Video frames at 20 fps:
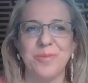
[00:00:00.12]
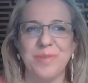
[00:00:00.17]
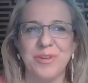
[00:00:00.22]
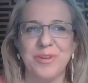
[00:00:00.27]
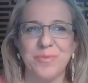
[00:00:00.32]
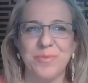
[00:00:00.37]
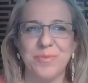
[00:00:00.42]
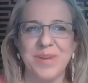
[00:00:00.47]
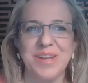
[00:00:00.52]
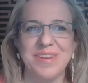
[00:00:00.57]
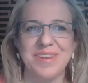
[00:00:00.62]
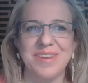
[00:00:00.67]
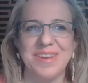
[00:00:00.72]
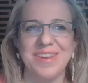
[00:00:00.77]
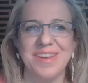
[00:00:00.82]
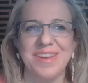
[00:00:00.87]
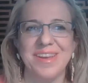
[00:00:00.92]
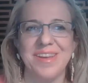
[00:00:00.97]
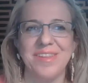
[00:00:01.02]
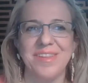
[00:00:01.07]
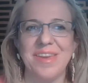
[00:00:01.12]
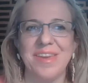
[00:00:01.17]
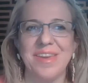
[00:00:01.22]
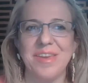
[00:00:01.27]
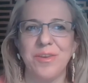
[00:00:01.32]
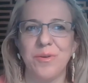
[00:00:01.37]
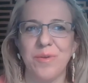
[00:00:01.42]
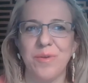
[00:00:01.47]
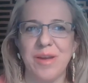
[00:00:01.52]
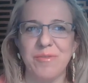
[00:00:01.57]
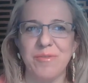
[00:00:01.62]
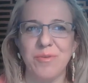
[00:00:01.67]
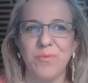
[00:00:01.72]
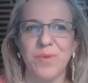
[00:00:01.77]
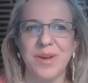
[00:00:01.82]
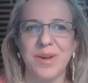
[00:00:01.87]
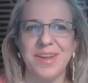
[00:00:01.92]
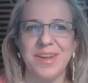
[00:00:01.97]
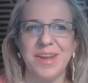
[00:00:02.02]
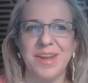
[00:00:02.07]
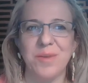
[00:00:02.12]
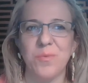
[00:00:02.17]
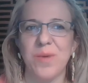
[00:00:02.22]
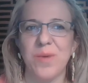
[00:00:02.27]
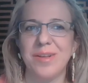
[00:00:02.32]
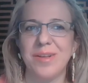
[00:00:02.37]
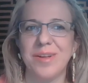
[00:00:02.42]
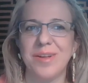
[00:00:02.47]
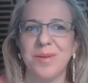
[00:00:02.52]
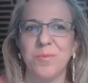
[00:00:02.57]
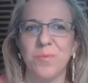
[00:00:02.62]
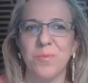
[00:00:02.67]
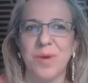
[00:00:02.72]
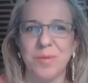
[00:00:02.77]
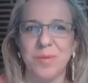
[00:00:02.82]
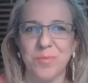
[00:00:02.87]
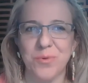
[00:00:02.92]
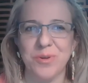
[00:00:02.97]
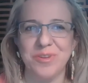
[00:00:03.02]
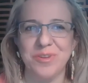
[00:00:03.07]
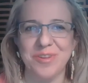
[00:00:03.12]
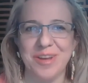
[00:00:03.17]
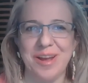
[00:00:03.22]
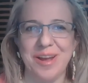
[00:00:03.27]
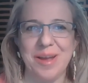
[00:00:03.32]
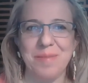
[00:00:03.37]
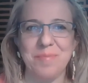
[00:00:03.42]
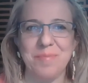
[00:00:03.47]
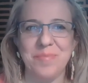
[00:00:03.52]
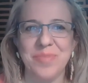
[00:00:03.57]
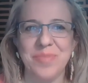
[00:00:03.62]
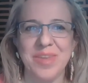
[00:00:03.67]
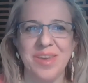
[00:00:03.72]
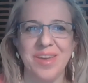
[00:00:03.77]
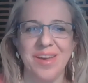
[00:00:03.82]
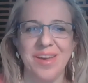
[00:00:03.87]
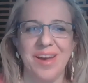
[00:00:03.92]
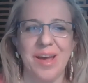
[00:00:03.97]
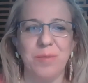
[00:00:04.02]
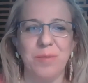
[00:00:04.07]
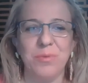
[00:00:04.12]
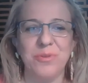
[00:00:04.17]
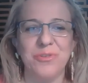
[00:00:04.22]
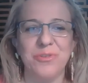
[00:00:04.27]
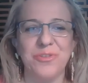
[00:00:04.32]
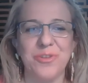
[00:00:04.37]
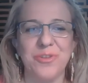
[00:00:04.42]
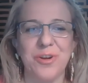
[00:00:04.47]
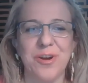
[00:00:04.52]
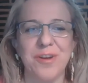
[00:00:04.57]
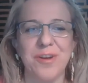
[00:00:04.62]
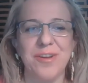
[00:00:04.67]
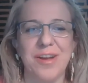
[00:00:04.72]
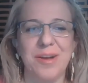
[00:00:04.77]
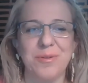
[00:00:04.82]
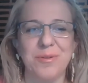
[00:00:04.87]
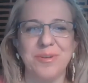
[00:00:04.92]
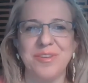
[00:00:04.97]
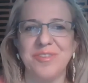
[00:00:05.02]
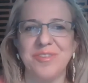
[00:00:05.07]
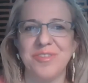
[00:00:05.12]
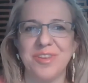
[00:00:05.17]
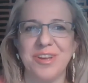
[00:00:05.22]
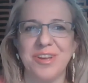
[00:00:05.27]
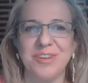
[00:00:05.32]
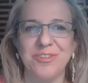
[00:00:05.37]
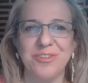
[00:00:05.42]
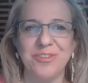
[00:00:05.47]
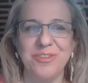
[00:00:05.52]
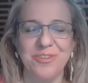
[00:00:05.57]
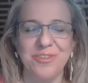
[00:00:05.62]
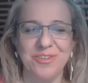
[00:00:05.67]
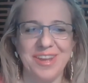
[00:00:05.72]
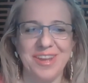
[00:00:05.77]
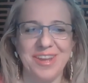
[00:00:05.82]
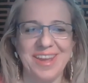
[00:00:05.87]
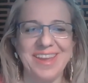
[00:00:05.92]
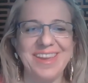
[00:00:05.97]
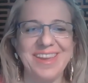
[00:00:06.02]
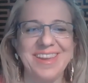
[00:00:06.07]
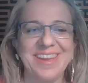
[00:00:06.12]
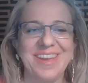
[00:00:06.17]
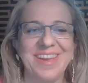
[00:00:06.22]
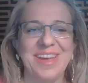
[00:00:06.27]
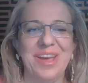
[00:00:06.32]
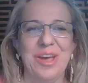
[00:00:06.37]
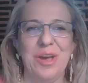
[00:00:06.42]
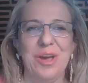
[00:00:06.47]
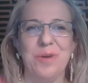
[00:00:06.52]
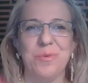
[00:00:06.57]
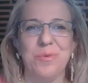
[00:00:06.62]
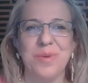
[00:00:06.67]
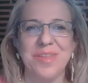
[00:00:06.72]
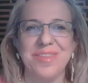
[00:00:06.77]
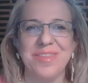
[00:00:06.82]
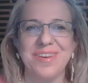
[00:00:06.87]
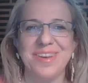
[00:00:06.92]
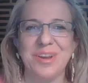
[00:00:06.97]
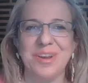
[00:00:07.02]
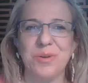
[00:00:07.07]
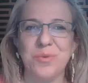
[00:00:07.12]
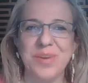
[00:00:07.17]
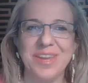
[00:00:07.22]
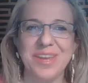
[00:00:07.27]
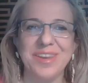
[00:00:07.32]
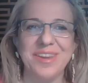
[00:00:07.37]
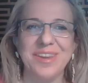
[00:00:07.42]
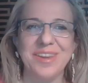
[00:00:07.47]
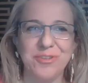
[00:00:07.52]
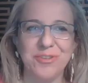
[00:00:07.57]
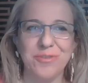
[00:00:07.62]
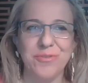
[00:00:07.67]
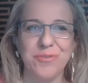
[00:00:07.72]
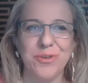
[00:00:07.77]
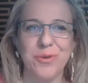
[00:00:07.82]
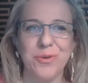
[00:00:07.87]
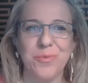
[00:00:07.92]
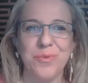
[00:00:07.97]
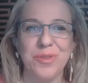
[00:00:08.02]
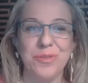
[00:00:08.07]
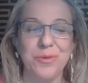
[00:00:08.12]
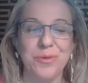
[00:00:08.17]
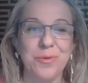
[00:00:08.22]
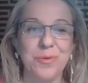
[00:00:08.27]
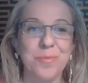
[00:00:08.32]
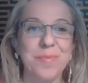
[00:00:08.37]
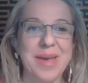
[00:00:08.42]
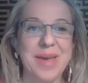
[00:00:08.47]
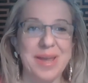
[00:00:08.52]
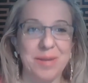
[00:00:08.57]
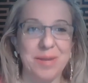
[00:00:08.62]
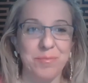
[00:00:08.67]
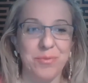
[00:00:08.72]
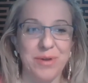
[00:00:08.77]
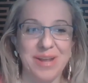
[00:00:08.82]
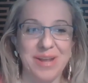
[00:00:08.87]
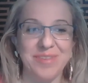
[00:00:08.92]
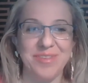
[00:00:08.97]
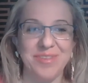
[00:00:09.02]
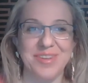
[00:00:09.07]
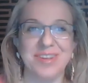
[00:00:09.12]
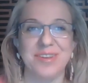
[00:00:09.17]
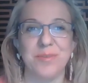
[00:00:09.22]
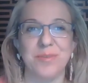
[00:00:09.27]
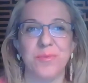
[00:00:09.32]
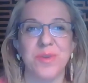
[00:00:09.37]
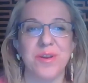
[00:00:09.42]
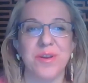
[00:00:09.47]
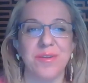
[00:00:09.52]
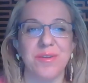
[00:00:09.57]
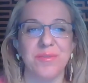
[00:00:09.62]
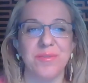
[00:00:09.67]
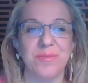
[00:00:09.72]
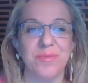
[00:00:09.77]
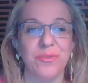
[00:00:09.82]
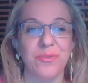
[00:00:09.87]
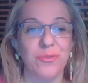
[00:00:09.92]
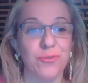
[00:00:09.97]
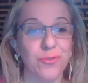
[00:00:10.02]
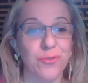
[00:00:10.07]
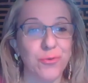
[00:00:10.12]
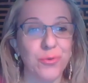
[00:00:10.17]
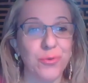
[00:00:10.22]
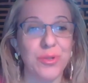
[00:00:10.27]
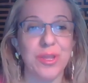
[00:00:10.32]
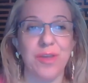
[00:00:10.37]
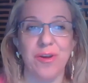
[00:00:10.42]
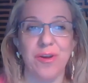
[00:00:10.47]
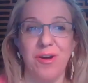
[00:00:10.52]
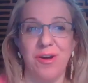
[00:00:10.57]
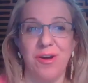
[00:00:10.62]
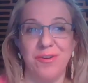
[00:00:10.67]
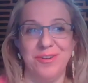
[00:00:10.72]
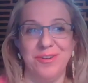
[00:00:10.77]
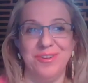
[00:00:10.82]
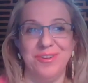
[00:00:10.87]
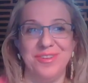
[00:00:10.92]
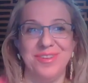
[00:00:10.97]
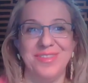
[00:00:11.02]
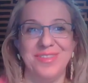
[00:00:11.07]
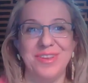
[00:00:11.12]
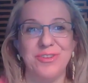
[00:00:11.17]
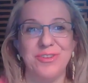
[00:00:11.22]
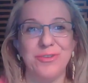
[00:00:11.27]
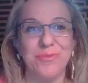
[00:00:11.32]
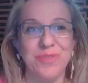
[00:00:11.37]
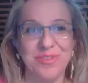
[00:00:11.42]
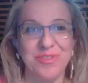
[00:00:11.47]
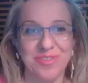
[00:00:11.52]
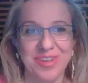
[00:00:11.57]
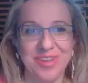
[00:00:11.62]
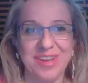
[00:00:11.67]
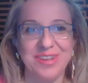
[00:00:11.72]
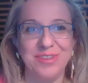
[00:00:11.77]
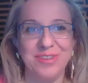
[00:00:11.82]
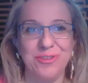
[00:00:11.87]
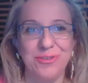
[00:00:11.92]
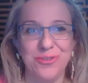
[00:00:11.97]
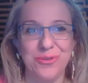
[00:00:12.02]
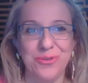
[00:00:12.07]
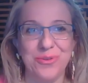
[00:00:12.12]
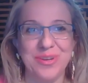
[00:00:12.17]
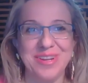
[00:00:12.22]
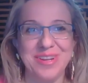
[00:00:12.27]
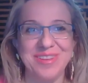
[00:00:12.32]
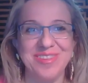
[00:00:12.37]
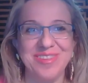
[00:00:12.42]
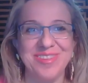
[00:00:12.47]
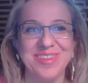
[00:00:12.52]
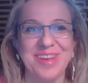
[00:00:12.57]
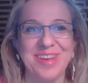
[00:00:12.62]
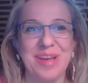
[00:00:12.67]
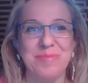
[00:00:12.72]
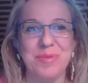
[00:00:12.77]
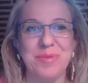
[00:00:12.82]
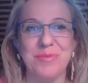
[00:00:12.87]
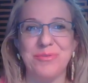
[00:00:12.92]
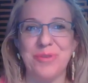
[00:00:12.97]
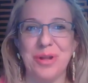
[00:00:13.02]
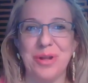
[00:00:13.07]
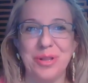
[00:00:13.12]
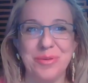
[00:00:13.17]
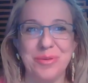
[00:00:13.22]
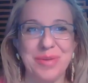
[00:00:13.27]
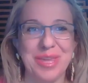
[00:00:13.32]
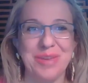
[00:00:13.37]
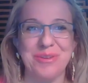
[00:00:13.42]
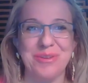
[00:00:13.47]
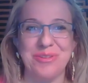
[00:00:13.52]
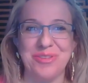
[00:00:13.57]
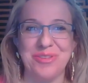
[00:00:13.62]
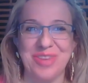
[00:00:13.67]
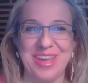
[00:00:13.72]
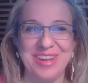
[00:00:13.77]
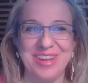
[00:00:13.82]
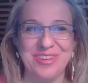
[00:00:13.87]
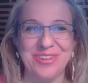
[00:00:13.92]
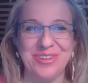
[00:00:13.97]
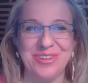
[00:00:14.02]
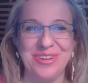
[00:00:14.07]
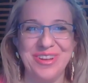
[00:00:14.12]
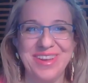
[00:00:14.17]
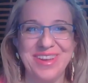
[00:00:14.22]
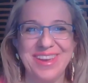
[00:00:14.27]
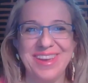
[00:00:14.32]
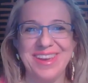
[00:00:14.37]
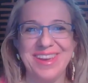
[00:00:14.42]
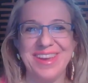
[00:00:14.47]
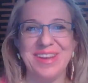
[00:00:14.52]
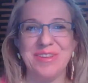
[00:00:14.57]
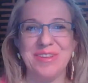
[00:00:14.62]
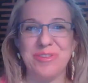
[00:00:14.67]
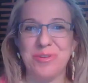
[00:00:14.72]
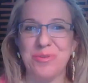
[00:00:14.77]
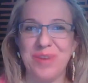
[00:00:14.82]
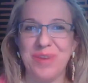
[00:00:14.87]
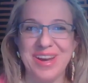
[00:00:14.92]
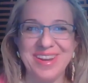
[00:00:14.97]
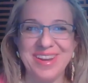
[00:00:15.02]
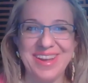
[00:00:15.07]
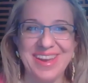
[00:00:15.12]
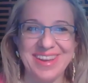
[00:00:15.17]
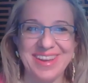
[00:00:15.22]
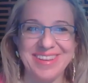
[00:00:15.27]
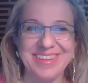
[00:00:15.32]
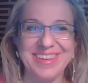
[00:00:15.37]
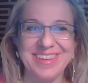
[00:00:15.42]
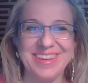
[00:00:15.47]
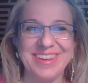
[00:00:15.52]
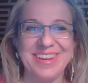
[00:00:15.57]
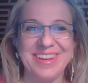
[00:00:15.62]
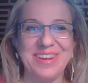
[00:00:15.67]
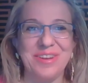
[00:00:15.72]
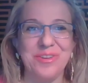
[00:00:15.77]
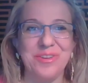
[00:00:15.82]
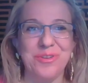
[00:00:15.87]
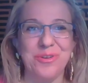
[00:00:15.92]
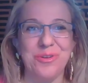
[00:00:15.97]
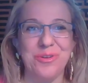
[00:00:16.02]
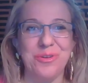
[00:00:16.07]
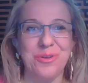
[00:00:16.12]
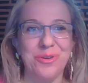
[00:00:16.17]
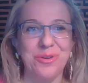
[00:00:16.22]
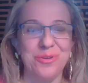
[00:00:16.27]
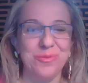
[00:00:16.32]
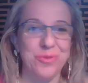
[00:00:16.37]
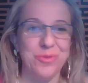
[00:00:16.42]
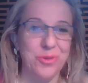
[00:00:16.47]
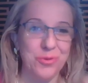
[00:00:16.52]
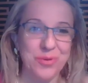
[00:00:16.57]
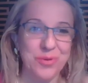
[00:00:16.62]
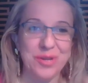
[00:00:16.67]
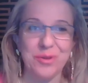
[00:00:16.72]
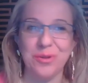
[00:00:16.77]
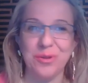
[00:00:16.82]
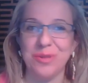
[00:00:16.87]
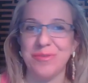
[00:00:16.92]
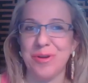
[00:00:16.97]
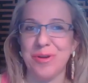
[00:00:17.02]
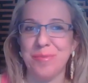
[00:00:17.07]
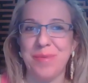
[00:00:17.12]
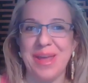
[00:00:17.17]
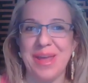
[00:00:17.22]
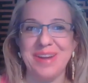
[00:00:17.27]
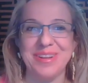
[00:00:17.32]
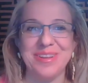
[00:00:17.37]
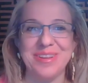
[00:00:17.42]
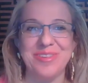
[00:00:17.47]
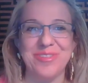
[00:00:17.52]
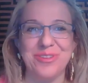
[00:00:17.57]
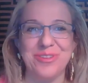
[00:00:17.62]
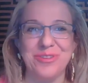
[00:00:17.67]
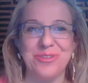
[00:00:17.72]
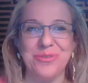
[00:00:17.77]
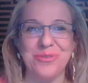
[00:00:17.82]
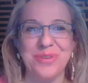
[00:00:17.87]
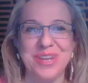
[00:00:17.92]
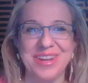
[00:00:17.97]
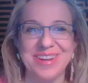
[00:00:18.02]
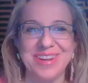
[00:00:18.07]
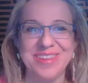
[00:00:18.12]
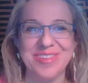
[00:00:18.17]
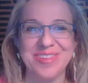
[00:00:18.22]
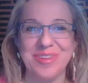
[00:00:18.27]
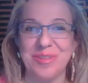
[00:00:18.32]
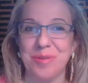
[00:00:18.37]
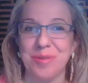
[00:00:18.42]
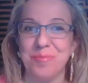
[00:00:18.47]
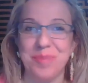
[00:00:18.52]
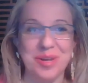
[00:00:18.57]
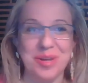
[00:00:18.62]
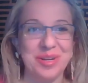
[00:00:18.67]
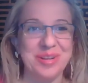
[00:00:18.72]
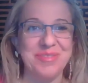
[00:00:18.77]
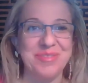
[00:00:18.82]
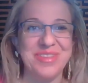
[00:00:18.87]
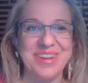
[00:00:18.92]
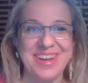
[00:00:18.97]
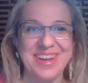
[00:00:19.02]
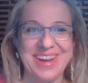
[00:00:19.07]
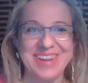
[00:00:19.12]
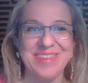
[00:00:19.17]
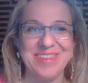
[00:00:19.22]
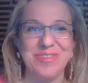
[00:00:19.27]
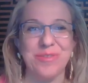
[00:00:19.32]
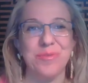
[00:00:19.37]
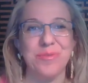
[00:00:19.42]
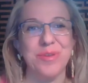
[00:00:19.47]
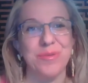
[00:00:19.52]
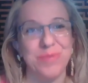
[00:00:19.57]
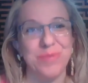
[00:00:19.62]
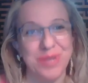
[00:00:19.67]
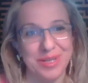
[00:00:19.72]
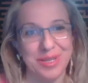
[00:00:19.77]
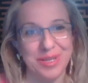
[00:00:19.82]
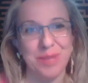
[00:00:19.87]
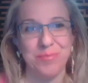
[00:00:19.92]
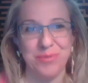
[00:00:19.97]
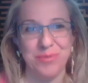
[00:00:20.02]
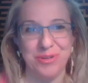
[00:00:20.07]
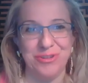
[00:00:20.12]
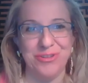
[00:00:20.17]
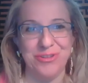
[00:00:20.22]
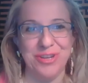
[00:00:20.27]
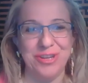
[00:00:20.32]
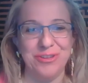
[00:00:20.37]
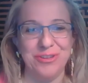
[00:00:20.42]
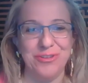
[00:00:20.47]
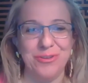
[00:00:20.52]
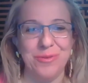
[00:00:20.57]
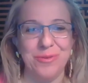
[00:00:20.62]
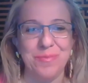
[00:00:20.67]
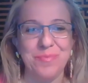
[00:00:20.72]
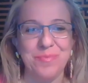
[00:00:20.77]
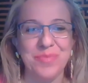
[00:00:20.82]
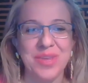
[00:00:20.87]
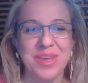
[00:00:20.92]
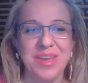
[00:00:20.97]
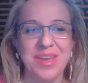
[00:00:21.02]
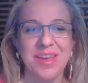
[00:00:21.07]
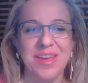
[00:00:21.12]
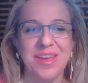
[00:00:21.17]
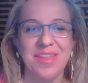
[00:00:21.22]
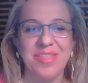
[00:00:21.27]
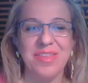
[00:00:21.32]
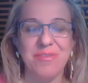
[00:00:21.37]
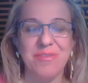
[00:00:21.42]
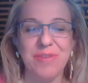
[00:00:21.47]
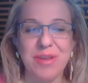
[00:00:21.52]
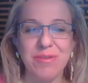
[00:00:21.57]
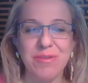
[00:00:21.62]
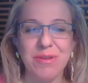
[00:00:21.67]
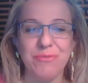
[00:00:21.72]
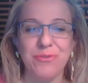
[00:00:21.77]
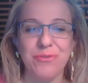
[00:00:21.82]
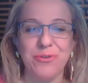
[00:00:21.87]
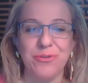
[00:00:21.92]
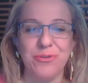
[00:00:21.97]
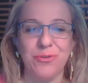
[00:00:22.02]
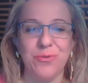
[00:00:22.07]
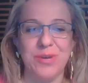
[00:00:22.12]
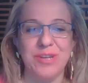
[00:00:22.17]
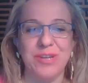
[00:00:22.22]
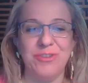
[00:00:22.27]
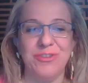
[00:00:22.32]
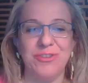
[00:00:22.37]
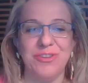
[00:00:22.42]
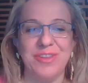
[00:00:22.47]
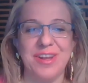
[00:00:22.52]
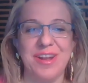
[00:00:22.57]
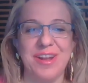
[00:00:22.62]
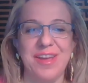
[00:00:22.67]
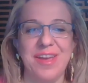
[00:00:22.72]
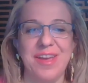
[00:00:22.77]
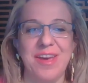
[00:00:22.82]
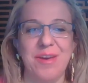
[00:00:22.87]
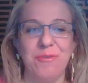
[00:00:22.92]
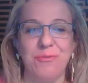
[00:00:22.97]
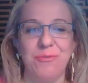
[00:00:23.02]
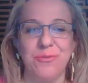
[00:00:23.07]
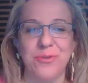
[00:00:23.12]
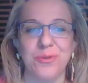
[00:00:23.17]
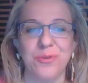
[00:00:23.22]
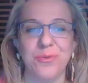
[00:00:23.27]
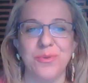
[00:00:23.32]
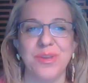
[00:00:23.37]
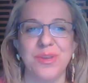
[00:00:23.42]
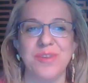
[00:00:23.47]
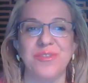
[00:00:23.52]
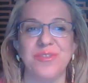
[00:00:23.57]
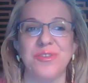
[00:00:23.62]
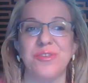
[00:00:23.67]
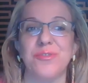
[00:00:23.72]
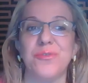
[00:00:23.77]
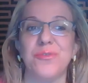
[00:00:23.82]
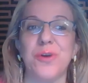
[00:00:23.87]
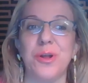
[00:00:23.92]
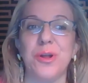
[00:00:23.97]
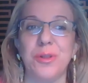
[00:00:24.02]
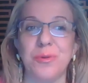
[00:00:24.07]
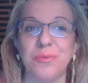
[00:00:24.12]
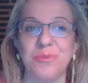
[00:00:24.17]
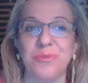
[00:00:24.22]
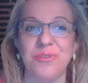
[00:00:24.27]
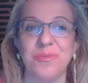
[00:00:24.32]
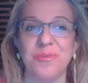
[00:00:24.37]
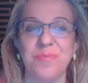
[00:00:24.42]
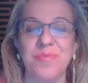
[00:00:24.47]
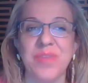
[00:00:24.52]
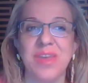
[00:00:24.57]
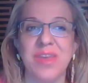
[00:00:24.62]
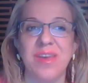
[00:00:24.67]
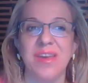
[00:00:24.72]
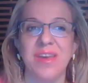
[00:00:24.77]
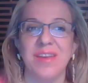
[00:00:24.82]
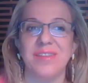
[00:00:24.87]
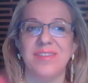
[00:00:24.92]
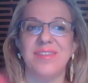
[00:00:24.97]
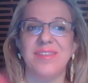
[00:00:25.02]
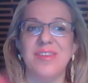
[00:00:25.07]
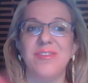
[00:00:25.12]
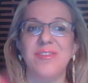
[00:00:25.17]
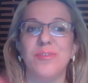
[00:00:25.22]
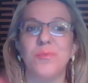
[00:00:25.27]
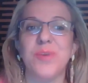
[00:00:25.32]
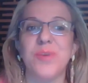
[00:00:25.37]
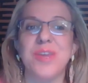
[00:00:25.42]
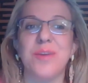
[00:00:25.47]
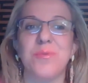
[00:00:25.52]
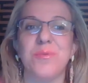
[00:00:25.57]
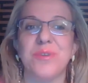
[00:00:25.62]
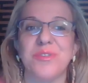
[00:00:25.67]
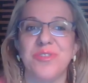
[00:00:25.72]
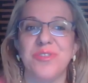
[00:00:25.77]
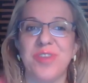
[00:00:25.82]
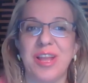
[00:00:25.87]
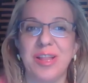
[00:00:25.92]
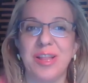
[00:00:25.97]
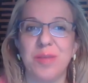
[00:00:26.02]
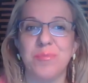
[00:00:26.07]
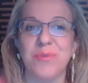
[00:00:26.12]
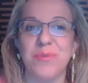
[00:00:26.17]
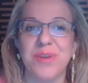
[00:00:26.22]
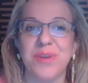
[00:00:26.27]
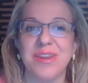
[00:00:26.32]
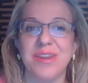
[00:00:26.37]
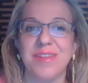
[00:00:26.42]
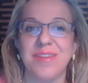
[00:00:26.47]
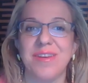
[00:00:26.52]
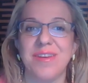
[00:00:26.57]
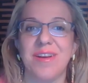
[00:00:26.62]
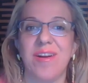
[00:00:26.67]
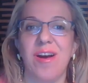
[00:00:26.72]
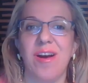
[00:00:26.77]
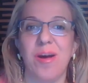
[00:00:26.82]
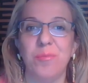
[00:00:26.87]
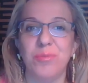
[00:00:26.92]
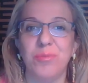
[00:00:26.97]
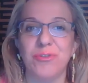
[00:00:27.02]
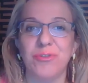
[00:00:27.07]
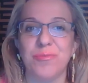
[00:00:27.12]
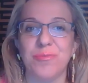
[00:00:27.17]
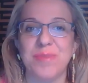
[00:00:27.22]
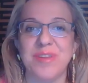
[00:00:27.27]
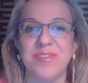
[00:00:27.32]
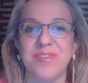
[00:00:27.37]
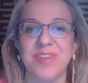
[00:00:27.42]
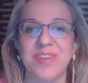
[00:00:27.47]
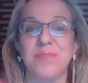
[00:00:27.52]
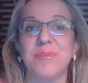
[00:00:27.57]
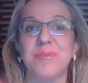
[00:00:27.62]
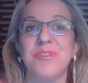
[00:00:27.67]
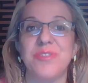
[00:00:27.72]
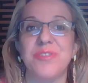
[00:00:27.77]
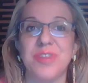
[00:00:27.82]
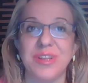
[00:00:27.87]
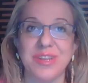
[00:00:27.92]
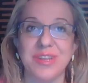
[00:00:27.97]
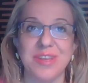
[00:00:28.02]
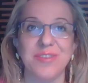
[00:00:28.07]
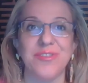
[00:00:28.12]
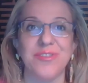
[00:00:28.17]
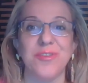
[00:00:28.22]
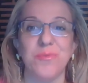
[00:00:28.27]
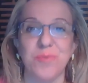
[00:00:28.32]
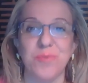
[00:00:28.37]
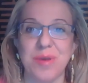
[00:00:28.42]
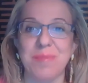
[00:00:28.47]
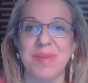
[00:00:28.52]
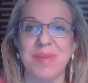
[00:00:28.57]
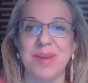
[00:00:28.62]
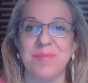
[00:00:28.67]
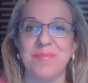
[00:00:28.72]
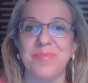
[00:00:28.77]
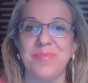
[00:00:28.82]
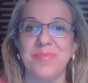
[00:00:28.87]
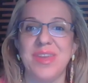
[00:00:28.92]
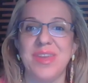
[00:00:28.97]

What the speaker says: much, Brandy. Thank you, everyone, and welcome one more time. I will start our discussion today with a quick interview with you, Madam President. We are truly honored that you've decided to join us. I've been following your schedule. It is quite hectic, and I know you and all of our panelists are joining us in the middle of the night, so we really appreciate you. The very first question that I have for you is as follows. This week, we're celebrating the accomplishments and resilience of women.